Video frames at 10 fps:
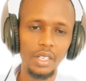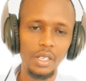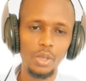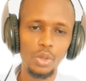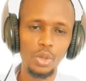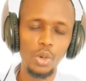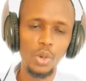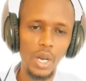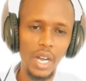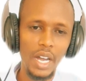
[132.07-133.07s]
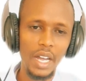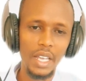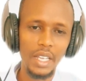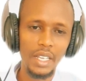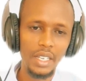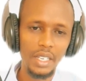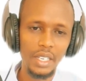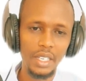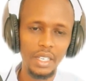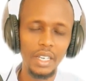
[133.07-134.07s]
So
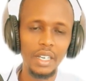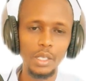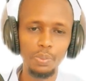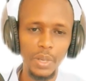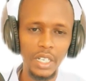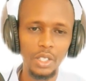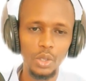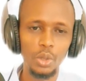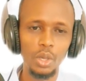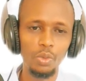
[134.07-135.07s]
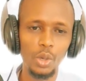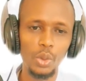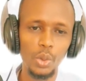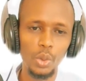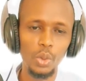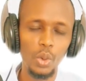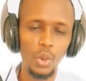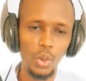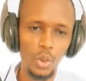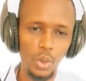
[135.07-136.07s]
I expect you have gone through
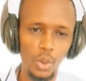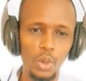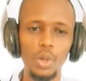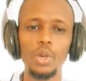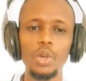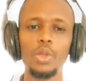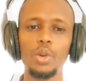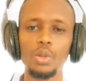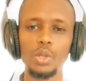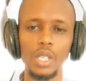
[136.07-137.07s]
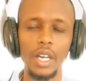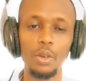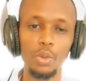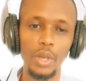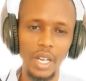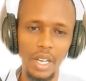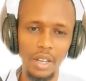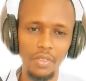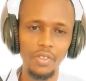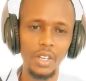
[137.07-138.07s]
all those, and we
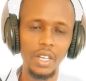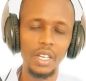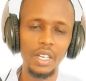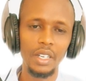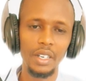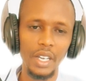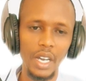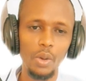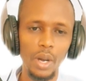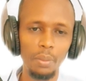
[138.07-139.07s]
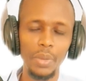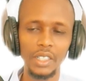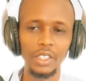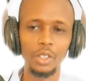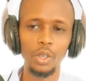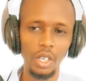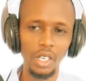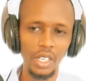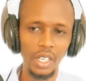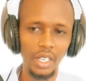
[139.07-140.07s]
have now a practical
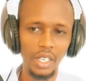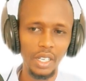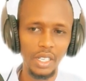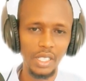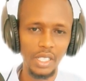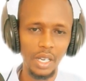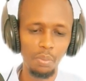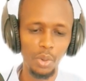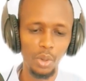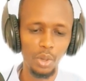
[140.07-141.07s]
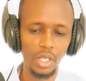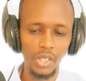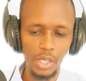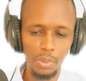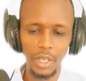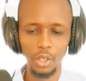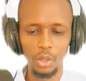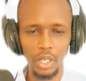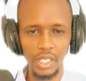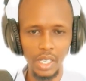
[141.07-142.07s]
example. In this
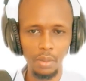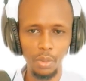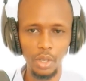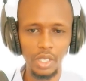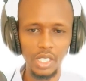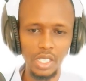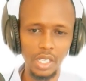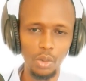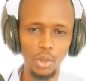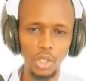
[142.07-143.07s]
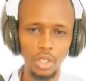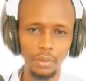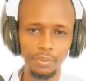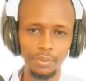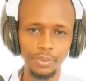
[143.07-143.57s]
practical example, this is the question.